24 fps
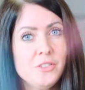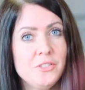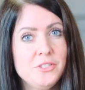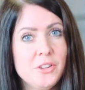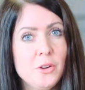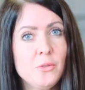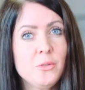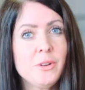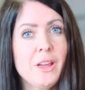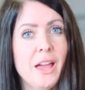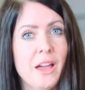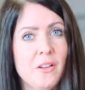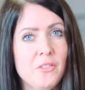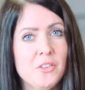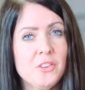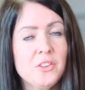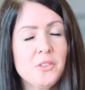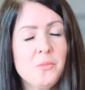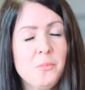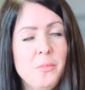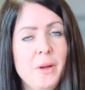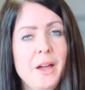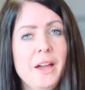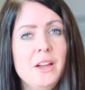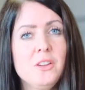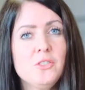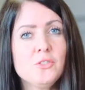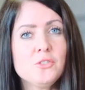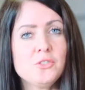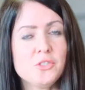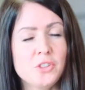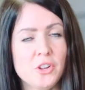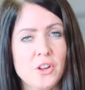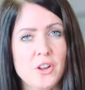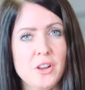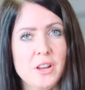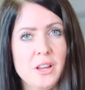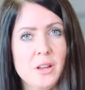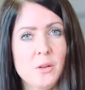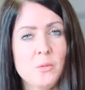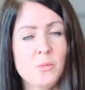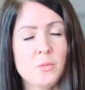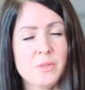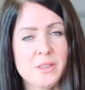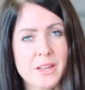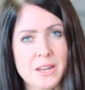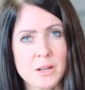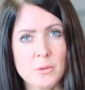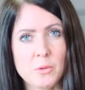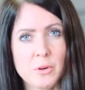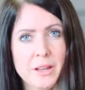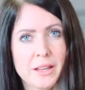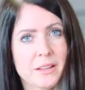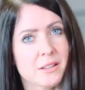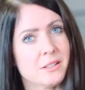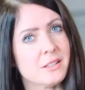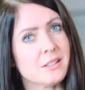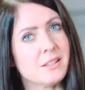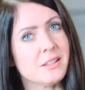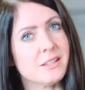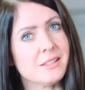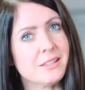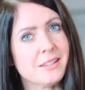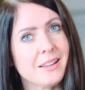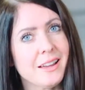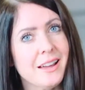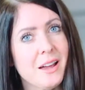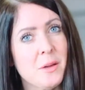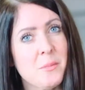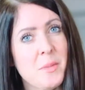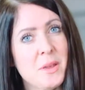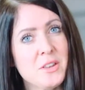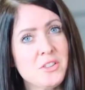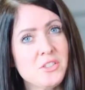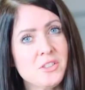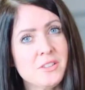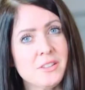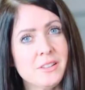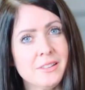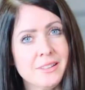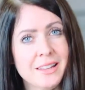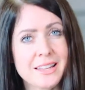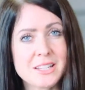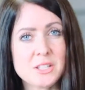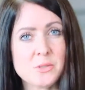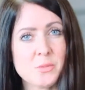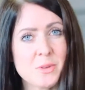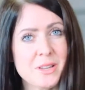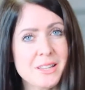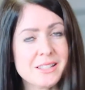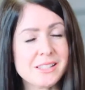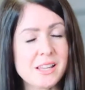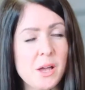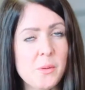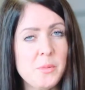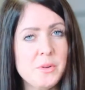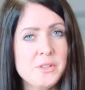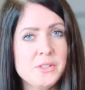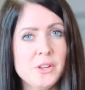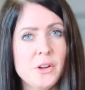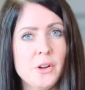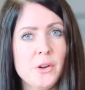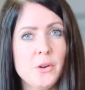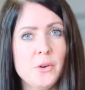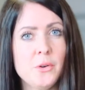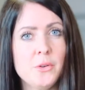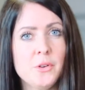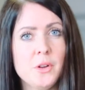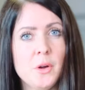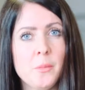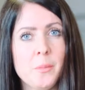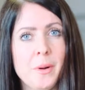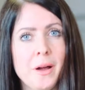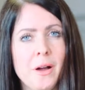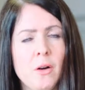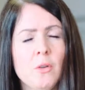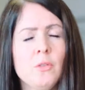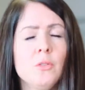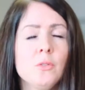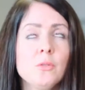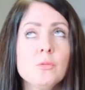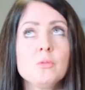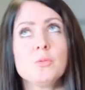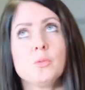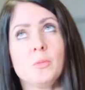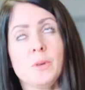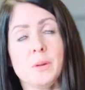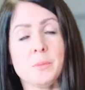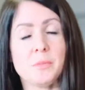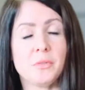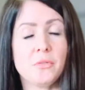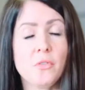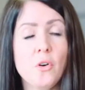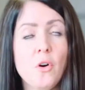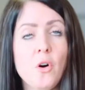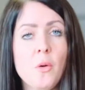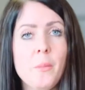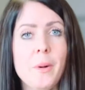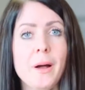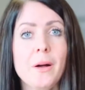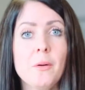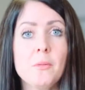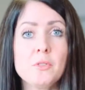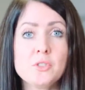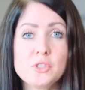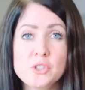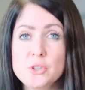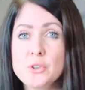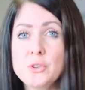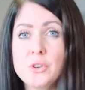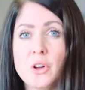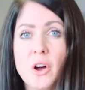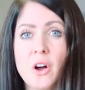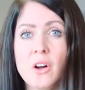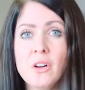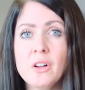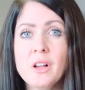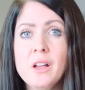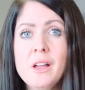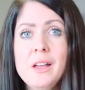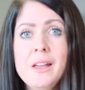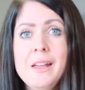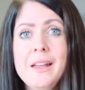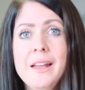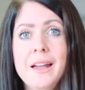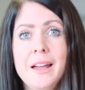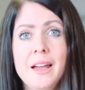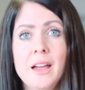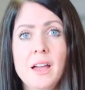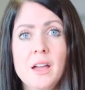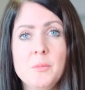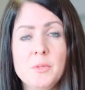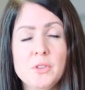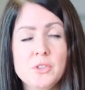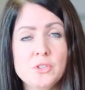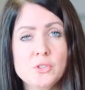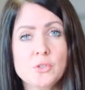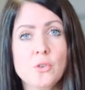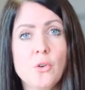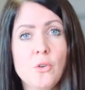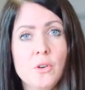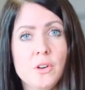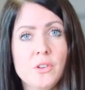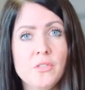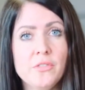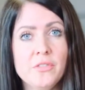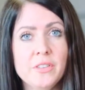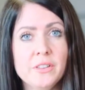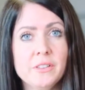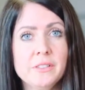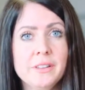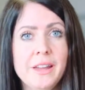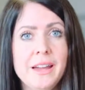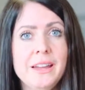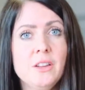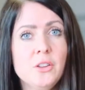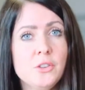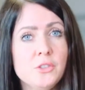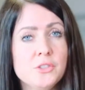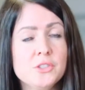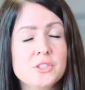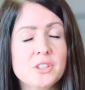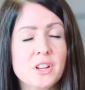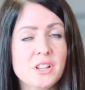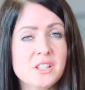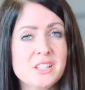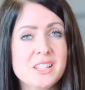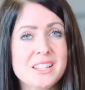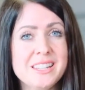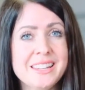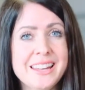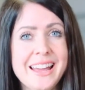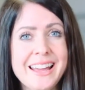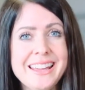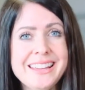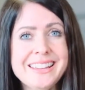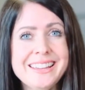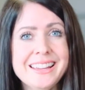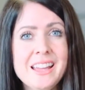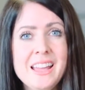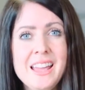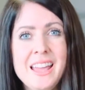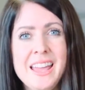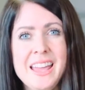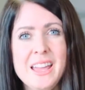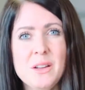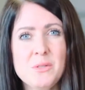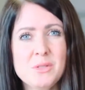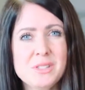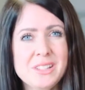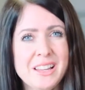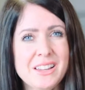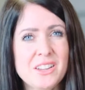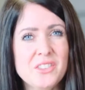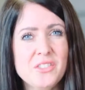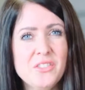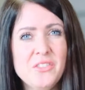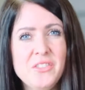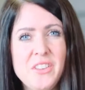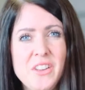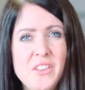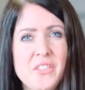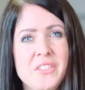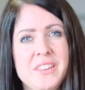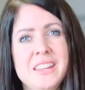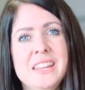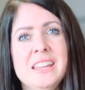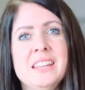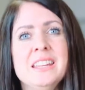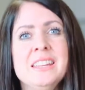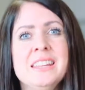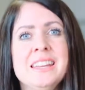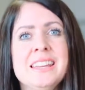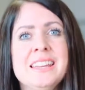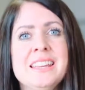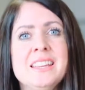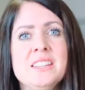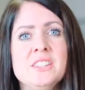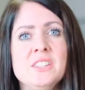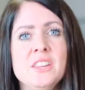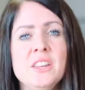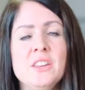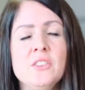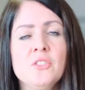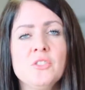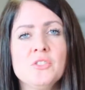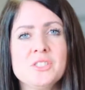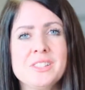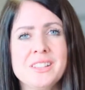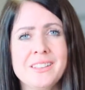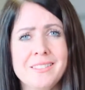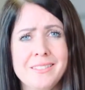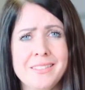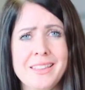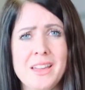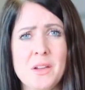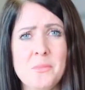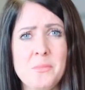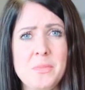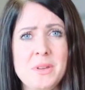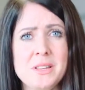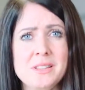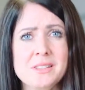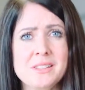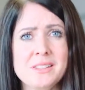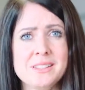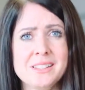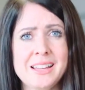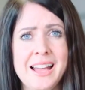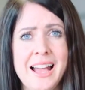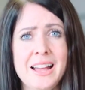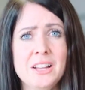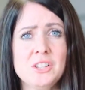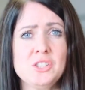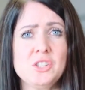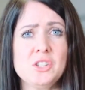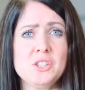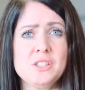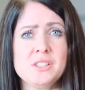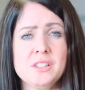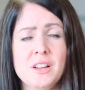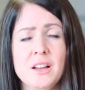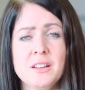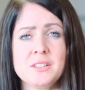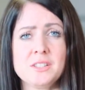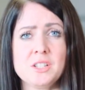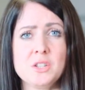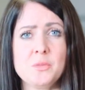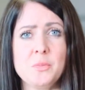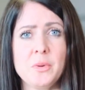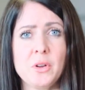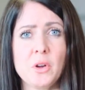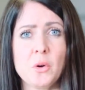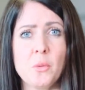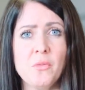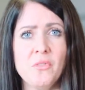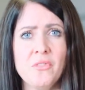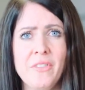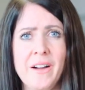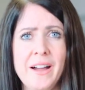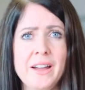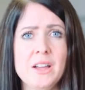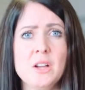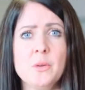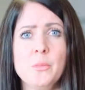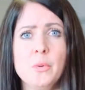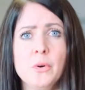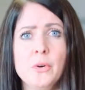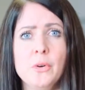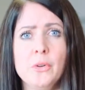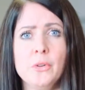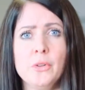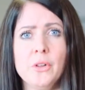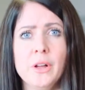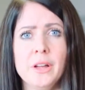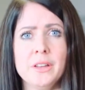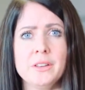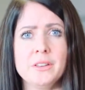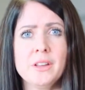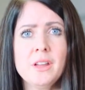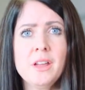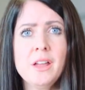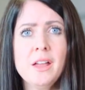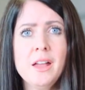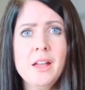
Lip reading: Don't ever compare your journey with anyone else's. I mentioned in last week's episode the week before about Shoe Dog, the story of Phil Knight, who started Nike. It was like 15 years in until their business actually started to become viable, and